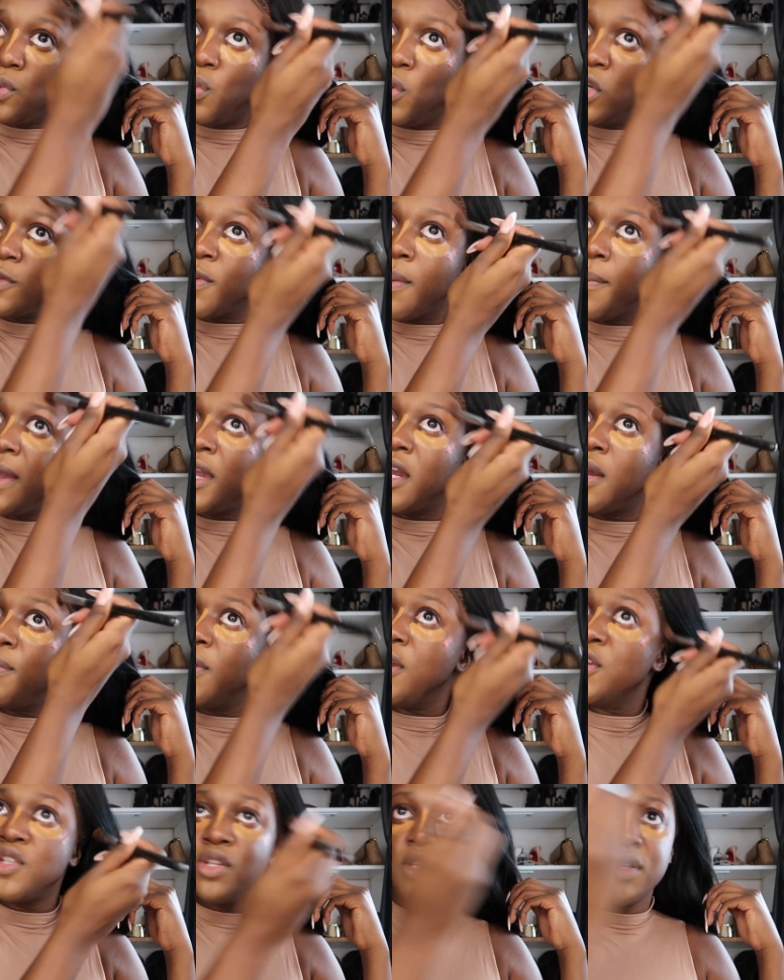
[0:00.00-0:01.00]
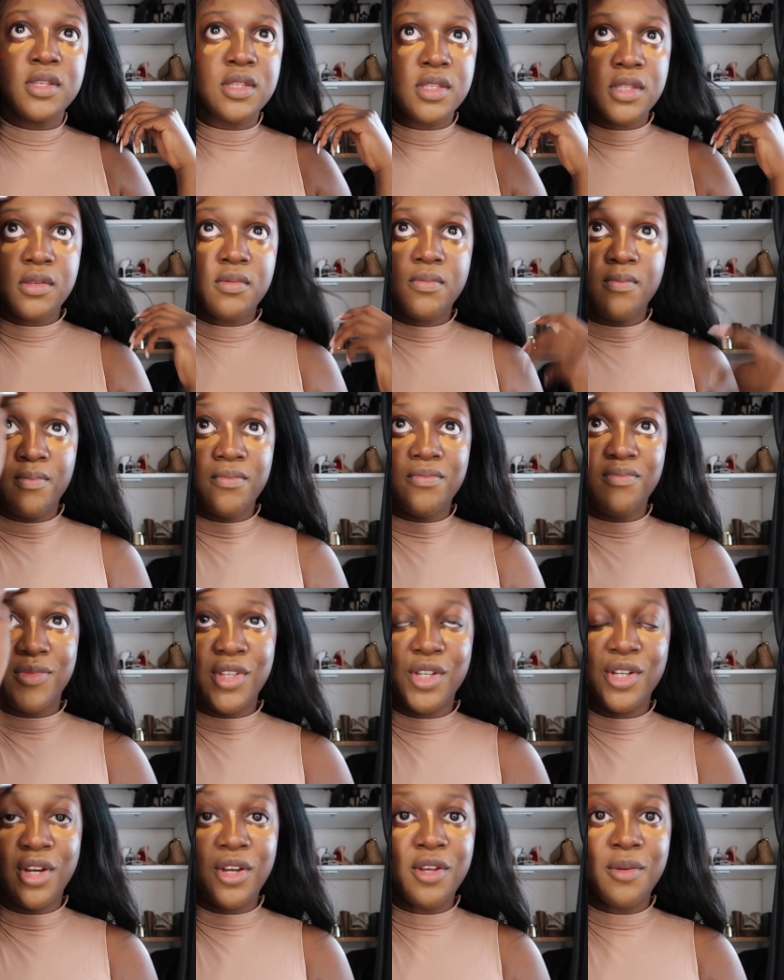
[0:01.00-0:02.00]
to wash my makeup brushes,
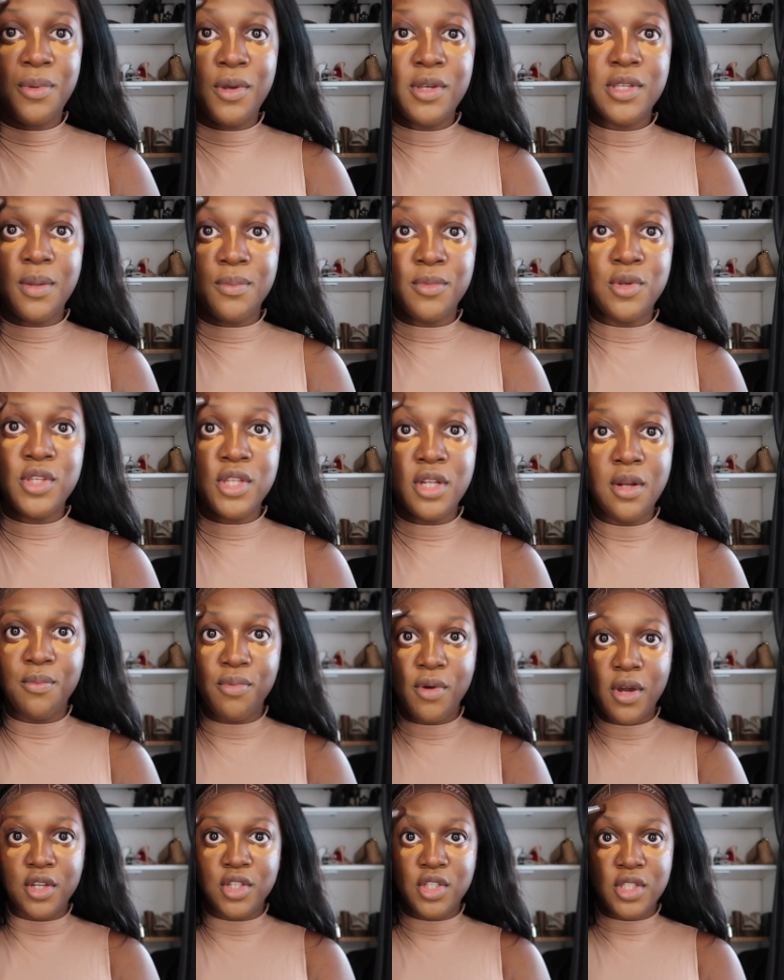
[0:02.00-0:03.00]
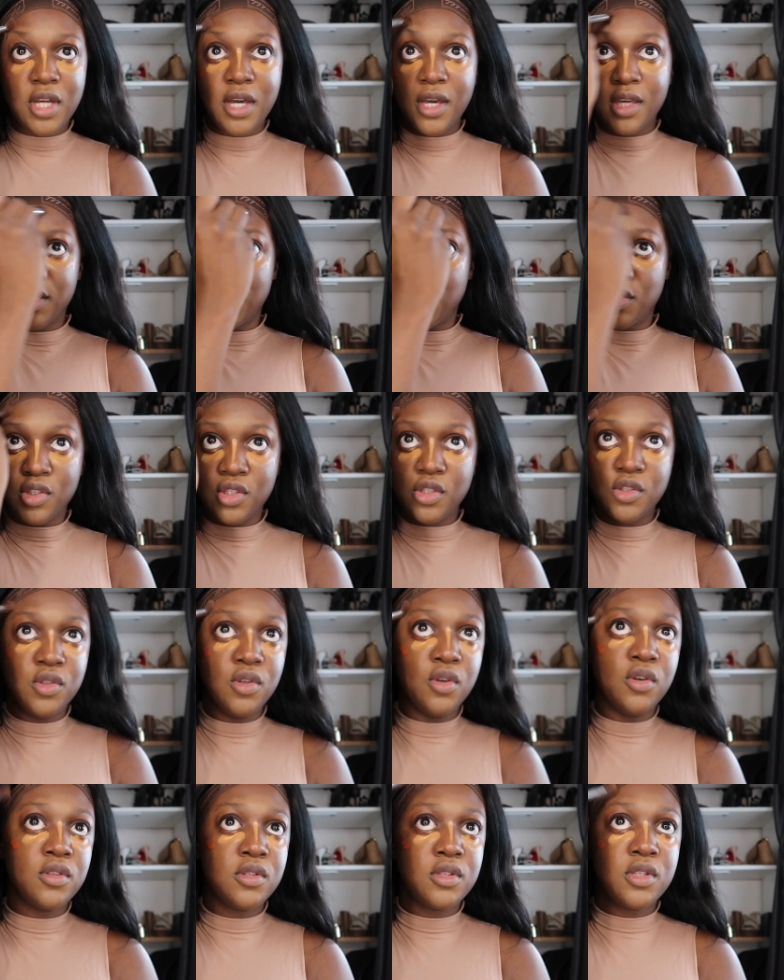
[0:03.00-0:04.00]
you know, because I'm using a brush that is just
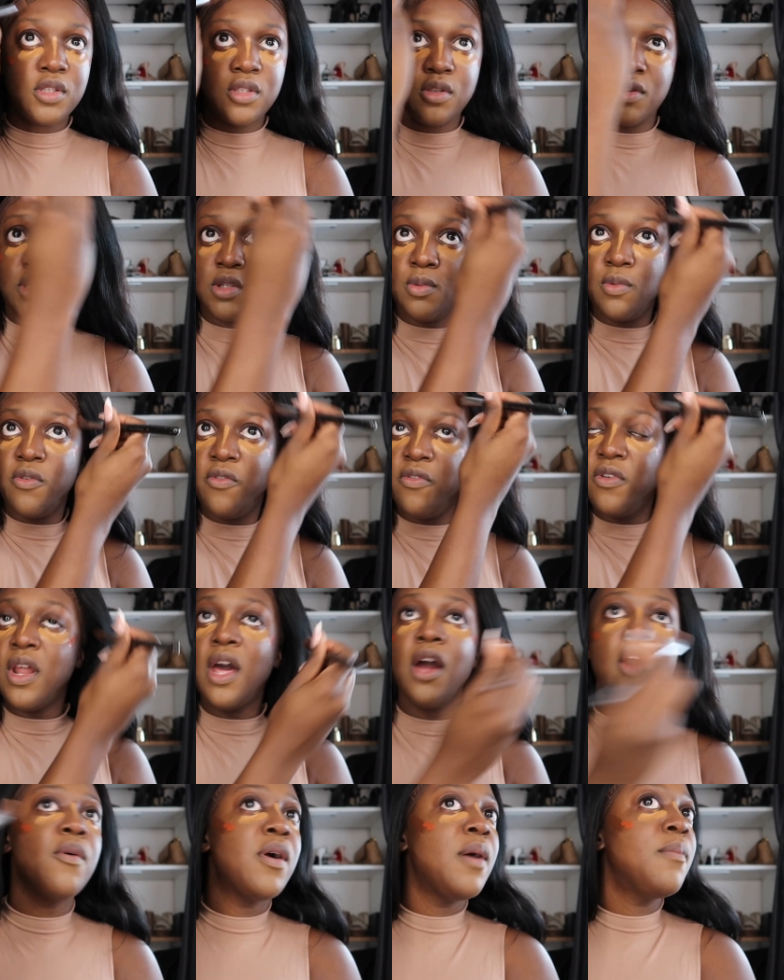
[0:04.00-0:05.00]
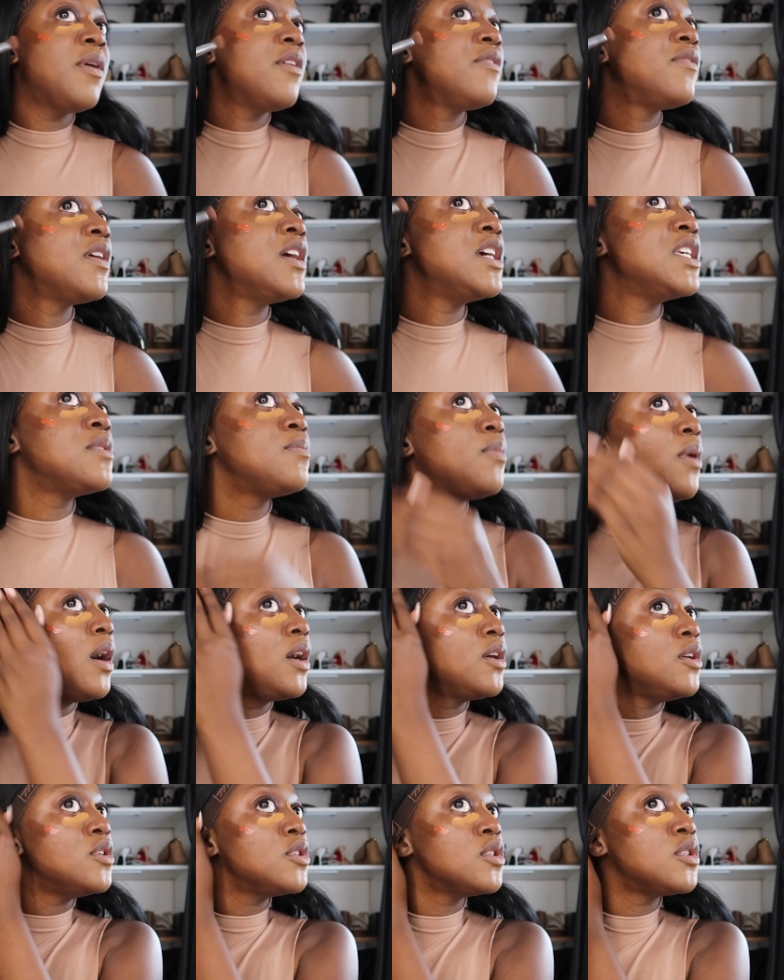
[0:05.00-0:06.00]
not suitable for like around my face. But I
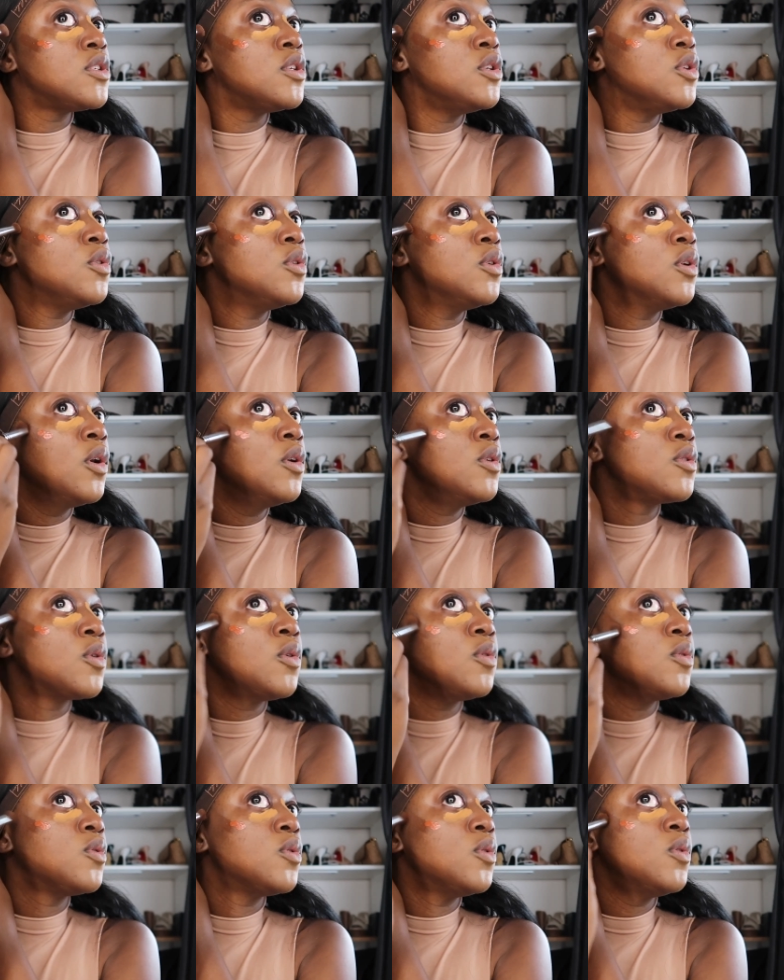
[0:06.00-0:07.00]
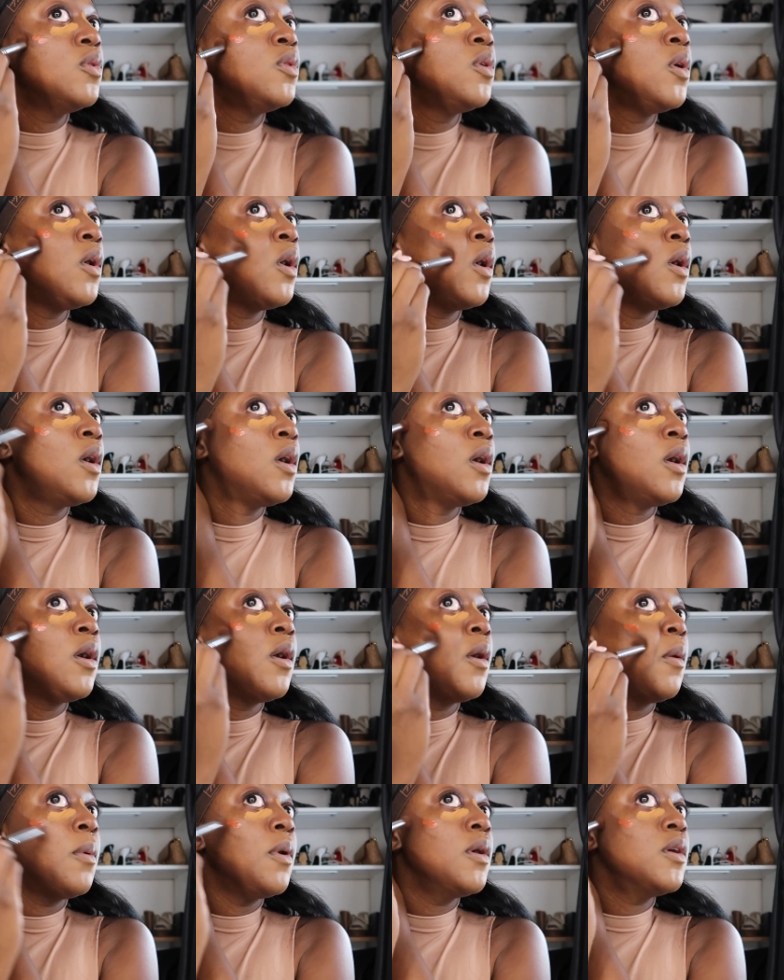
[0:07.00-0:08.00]
use this to do nose contour,
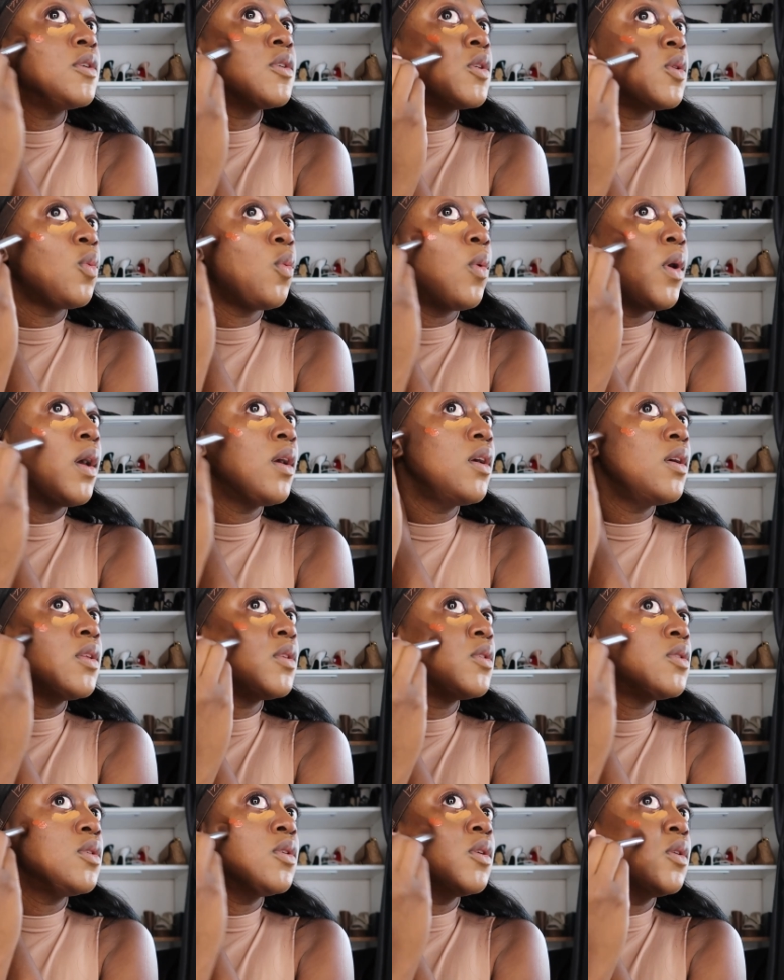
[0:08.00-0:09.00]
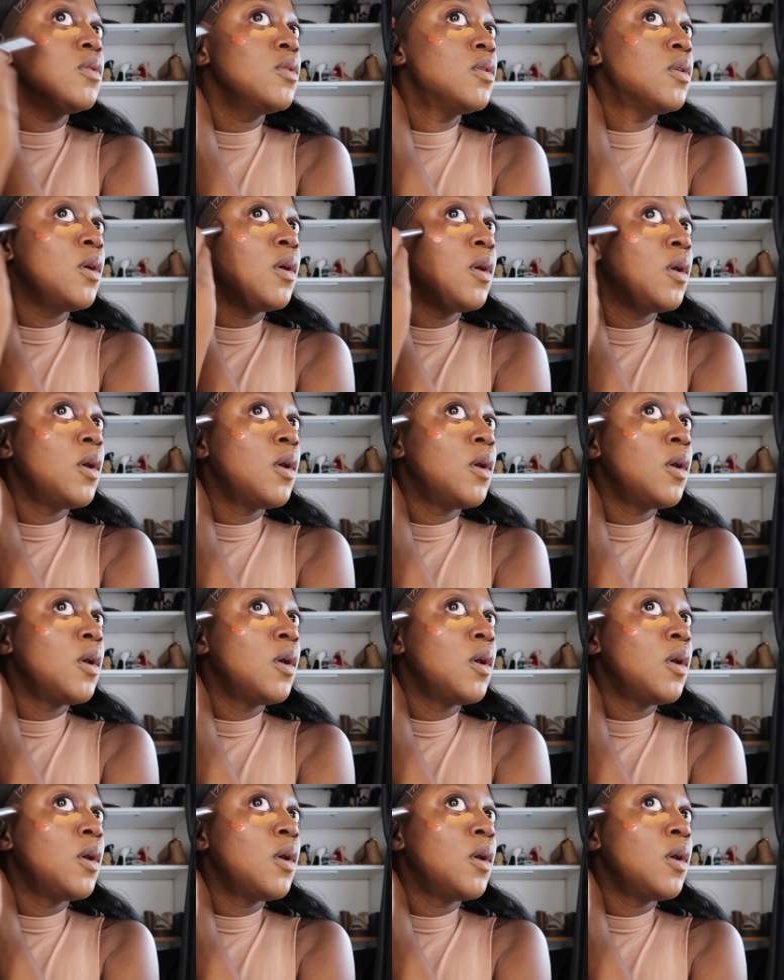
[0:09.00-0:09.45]
but it's just way too.